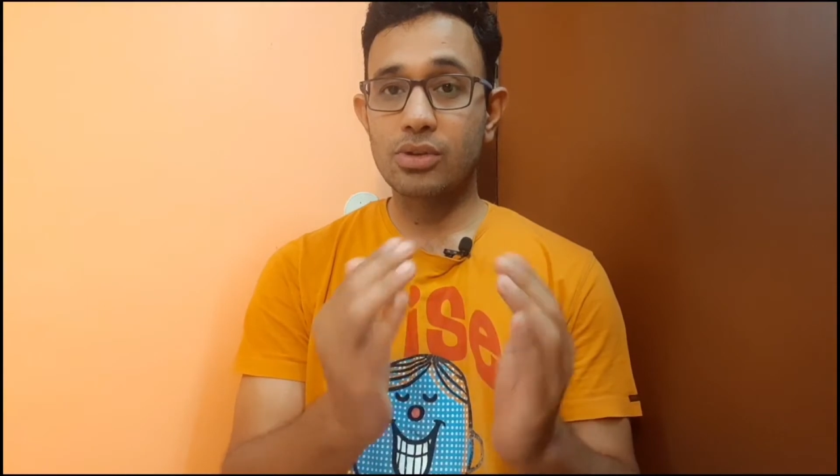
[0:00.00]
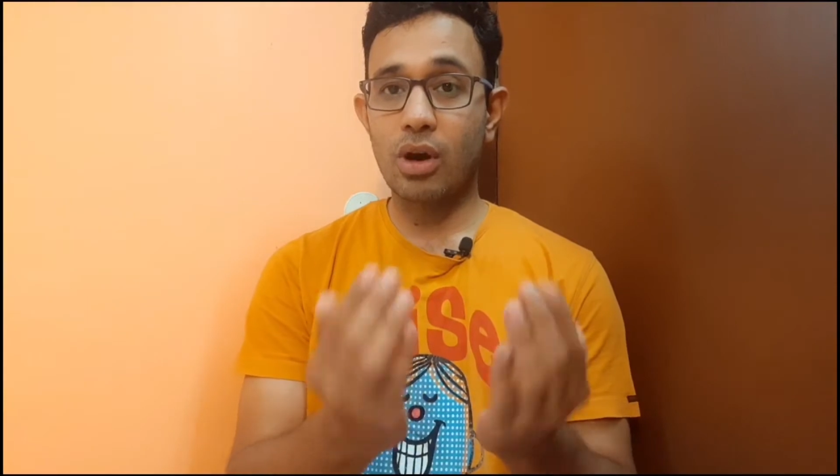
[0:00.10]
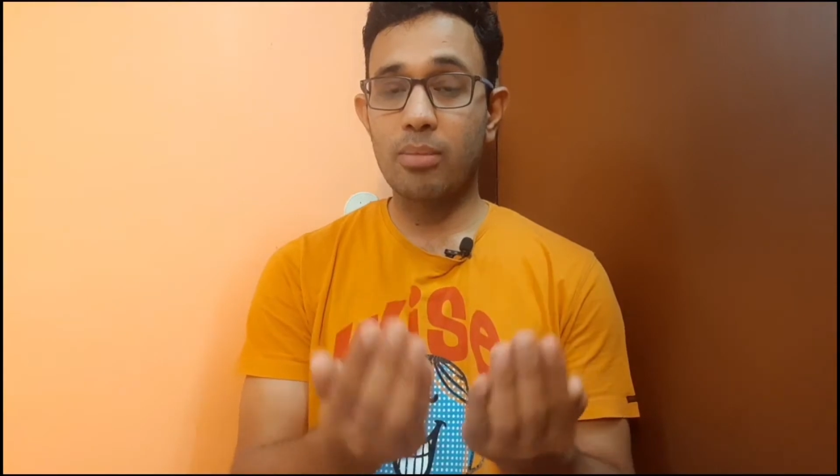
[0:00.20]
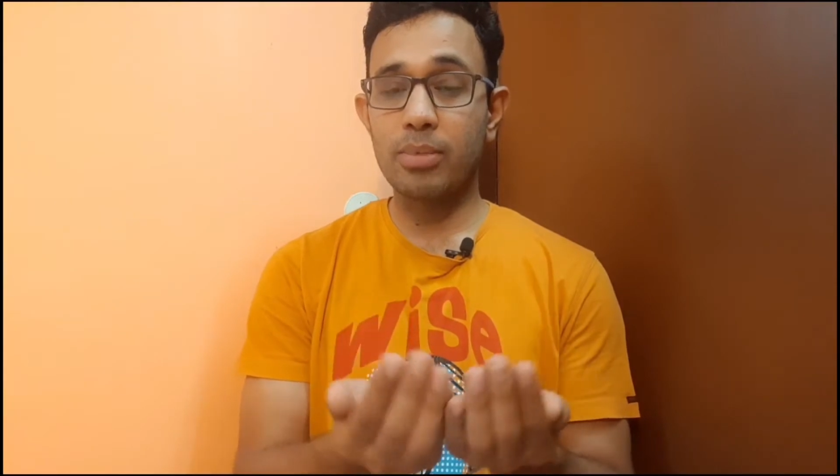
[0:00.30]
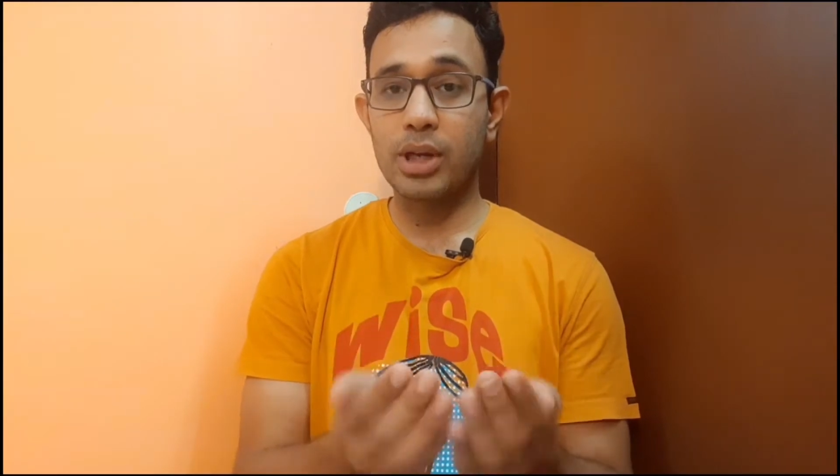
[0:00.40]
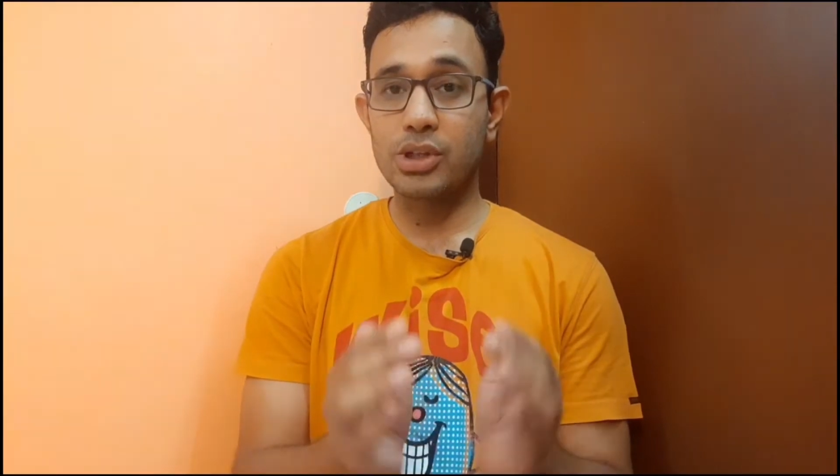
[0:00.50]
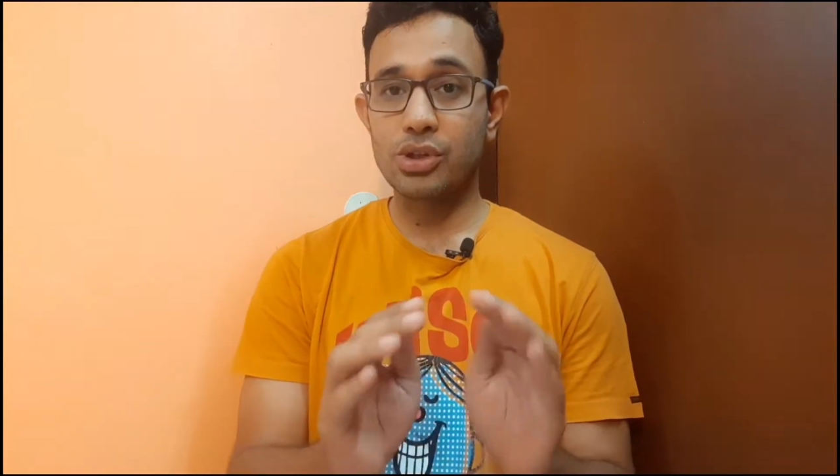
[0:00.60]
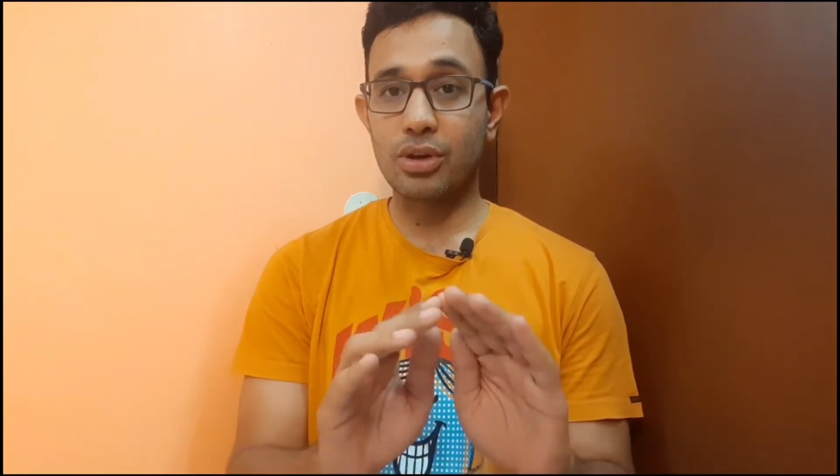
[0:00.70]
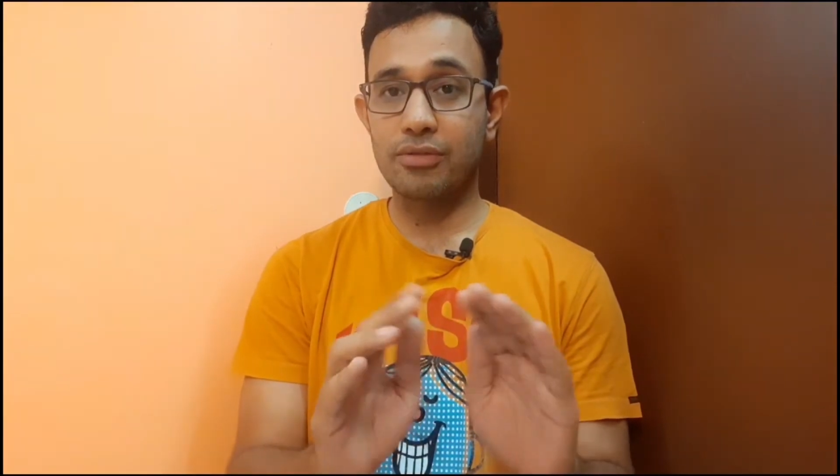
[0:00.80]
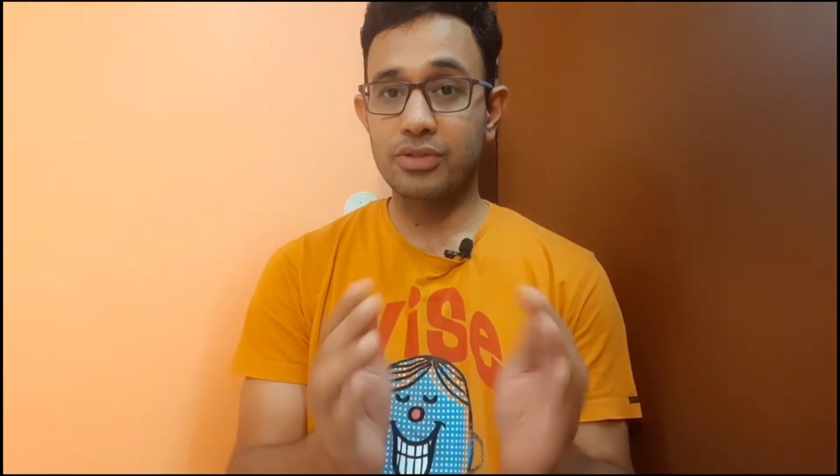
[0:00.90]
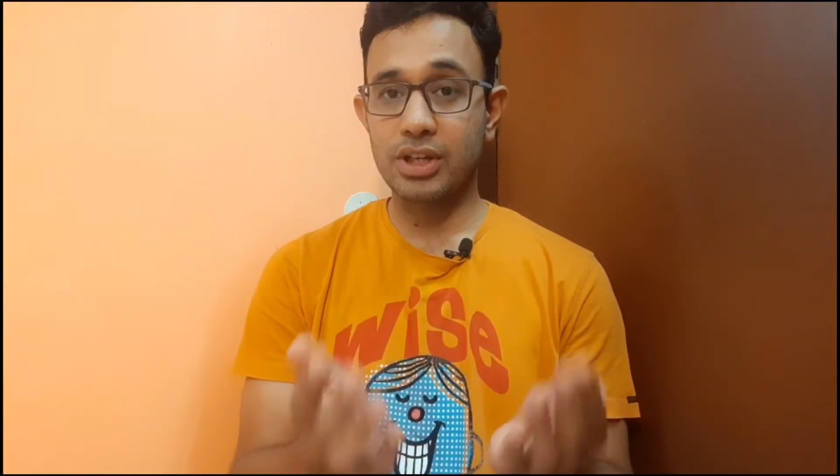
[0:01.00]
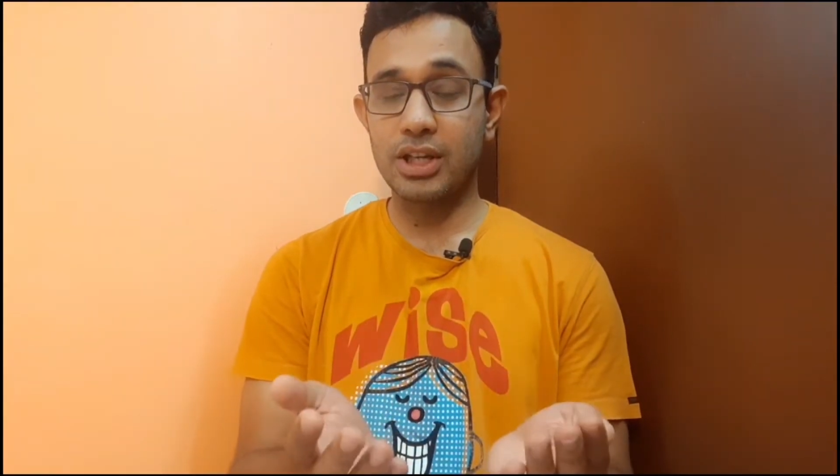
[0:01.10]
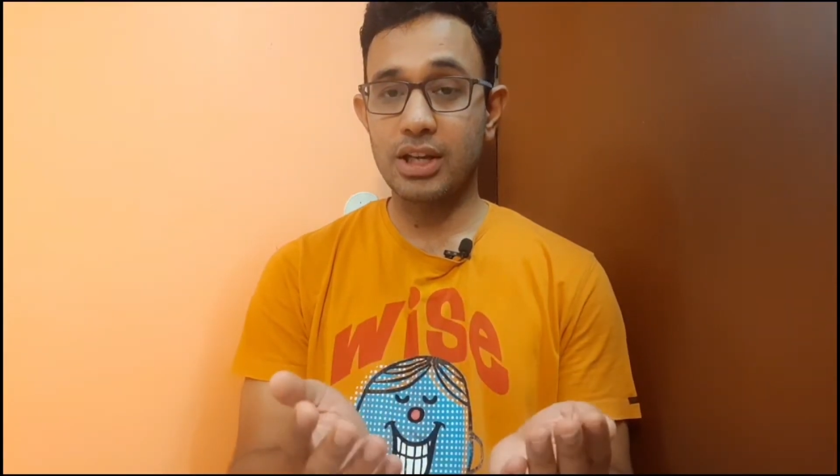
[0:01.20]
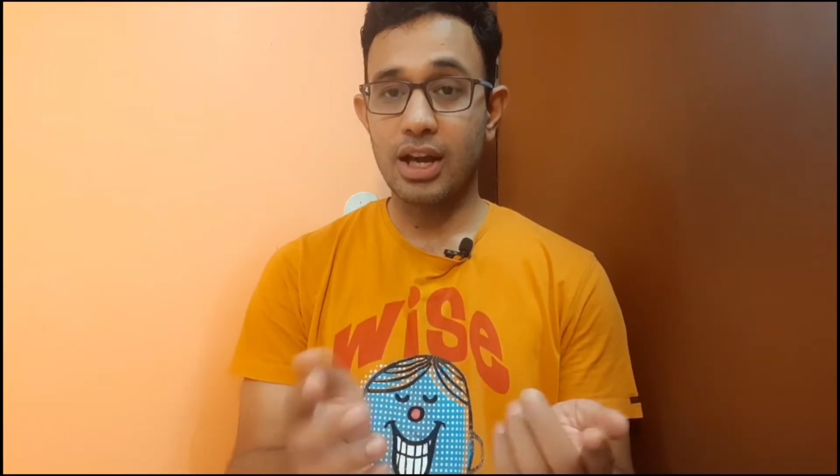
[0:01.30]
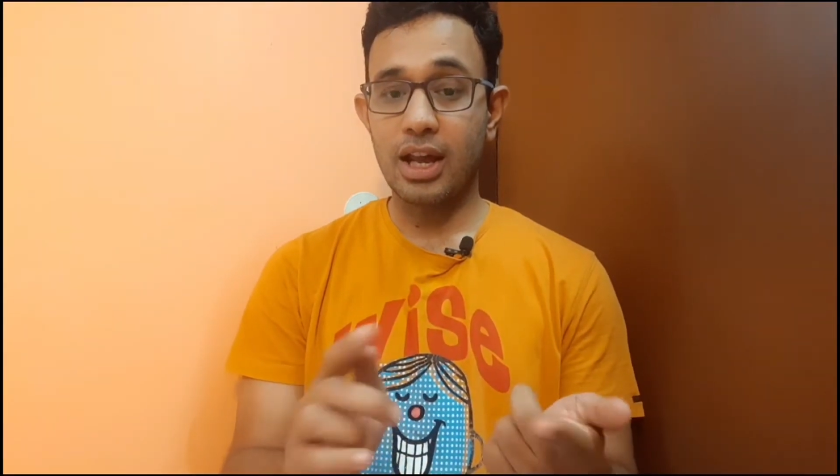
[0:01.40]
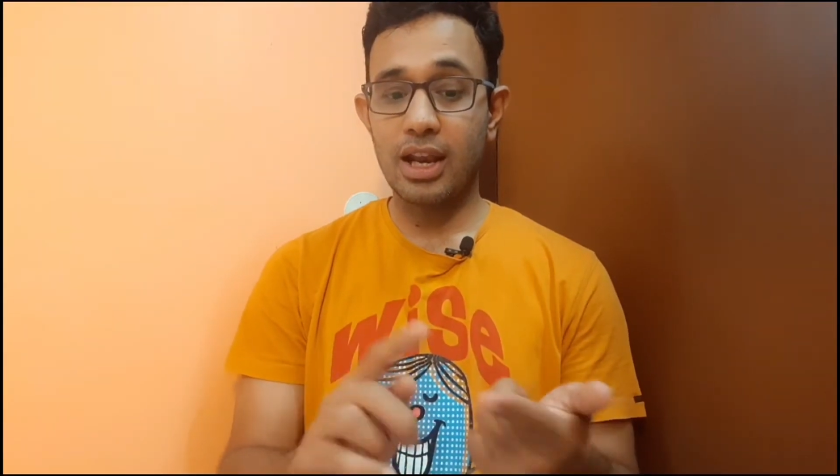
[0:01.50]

combination of three: